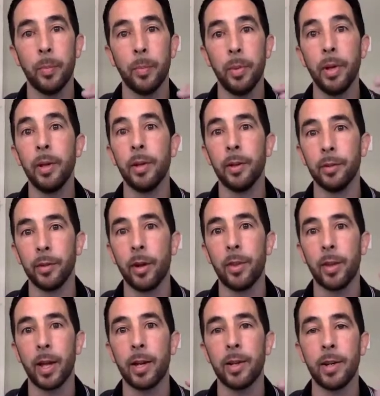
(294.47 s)
bid is on
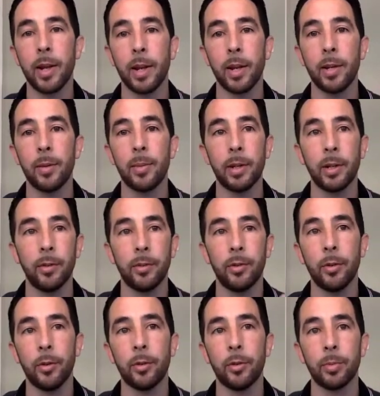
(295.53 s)
that day because it
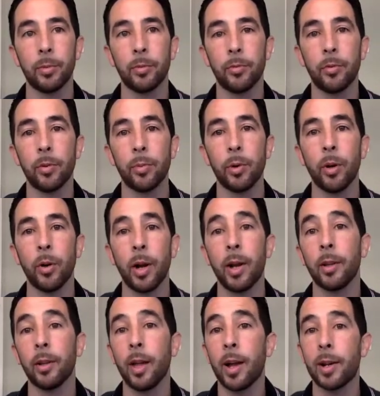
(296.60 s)
doesn't perform well. And
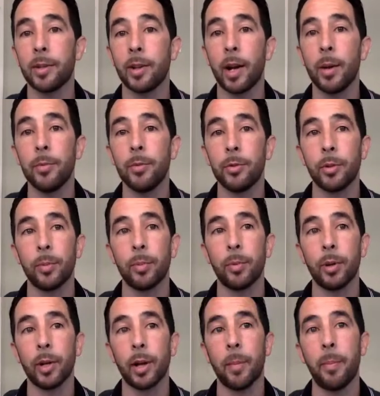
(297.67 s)
a lot of times you can
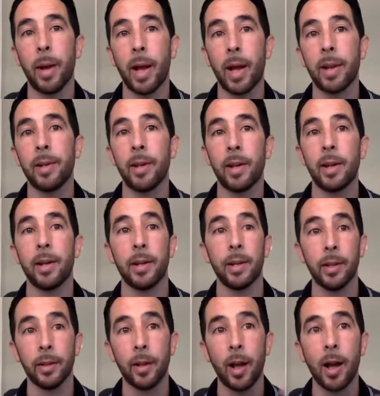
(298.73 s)
bring a bad day
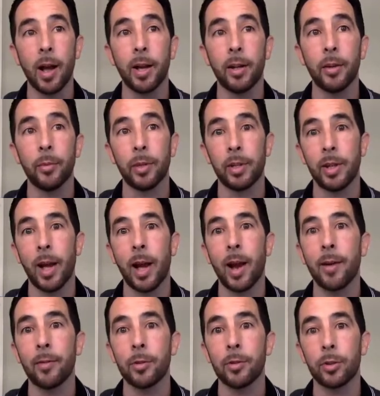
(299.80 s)
in line with the
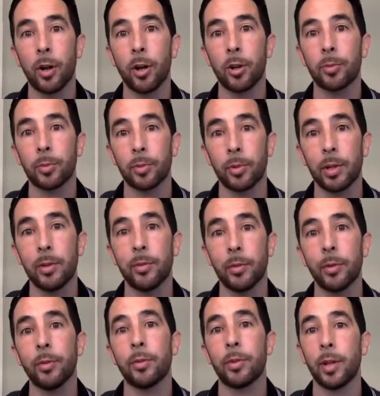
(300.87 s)
average cost per lead for
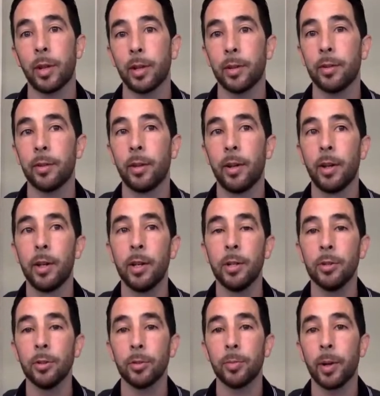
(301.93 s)
those days
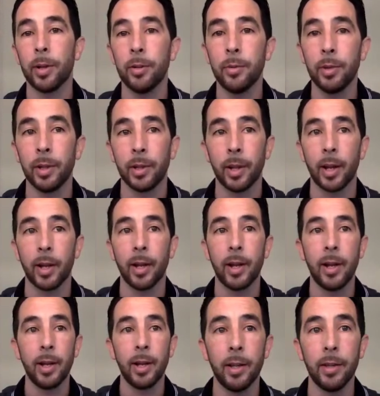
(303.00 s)
just by doing that.
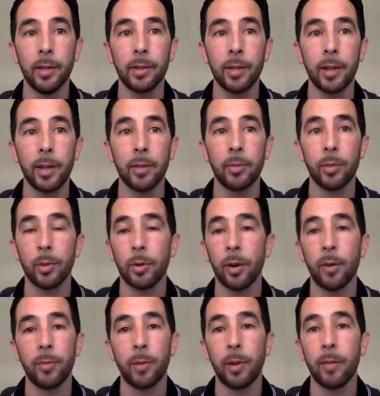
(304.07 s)
this case, we were
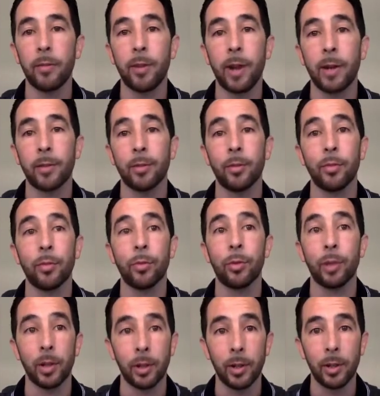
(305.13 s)
off by a factor of
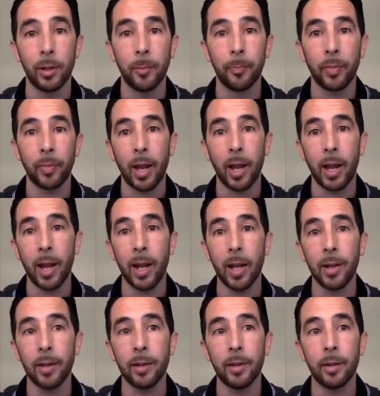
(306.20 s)
3,
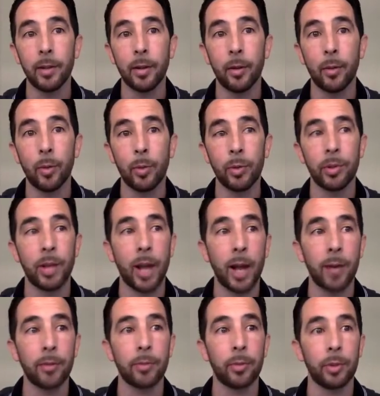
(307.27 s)
and we were
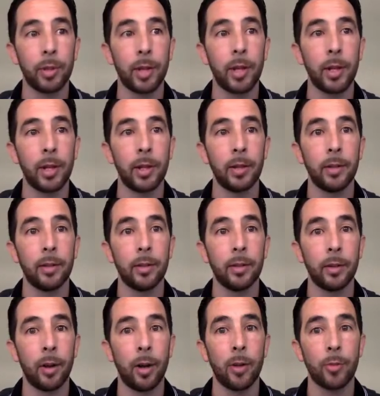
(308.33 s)
tasked with getting the
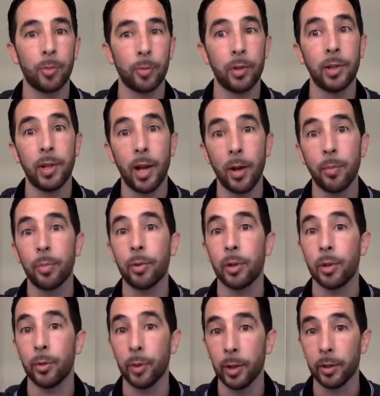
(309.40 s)
cost per lead down
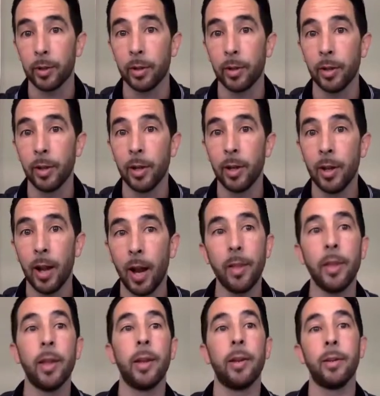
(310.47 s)
pretty quickly
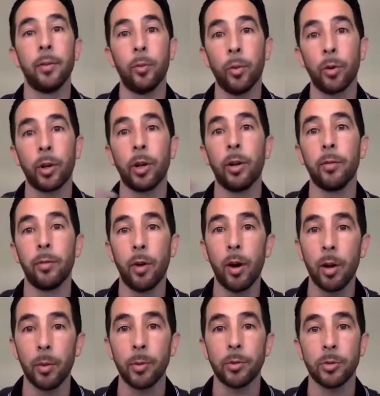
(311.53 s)
and then working on
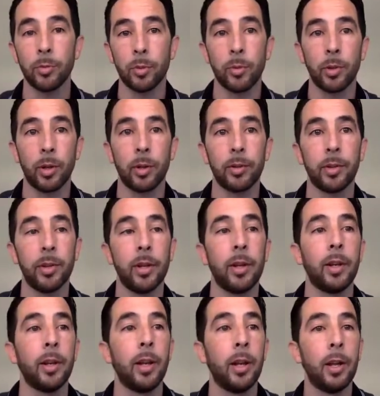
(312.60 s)
volume, which is where we are
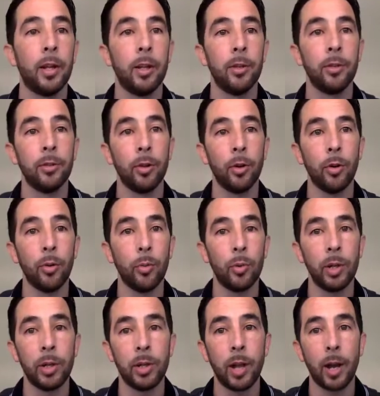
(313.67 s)
today. So
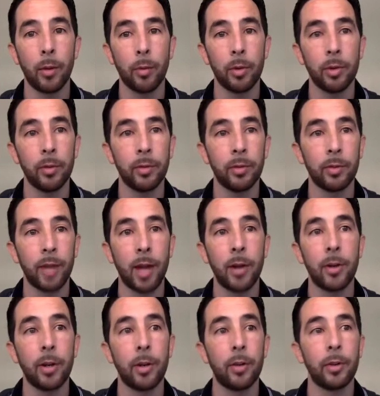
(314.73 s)
we got rid of
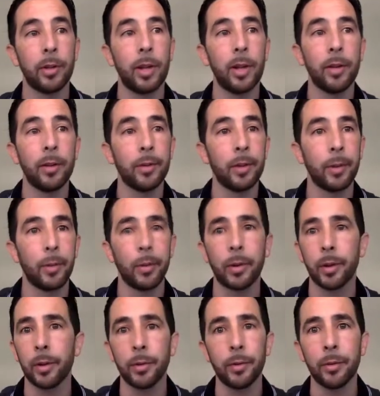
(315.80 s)
Saturday altogether. They weren't
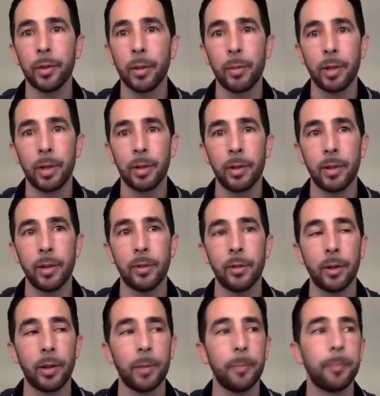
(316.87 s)
going to lose that many leads,
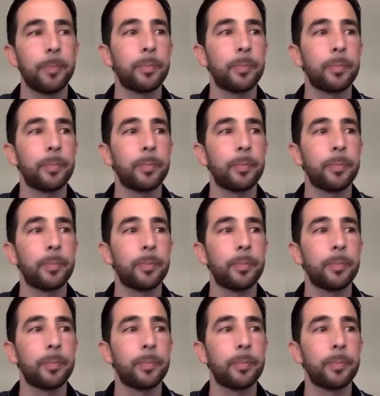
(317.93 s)
right?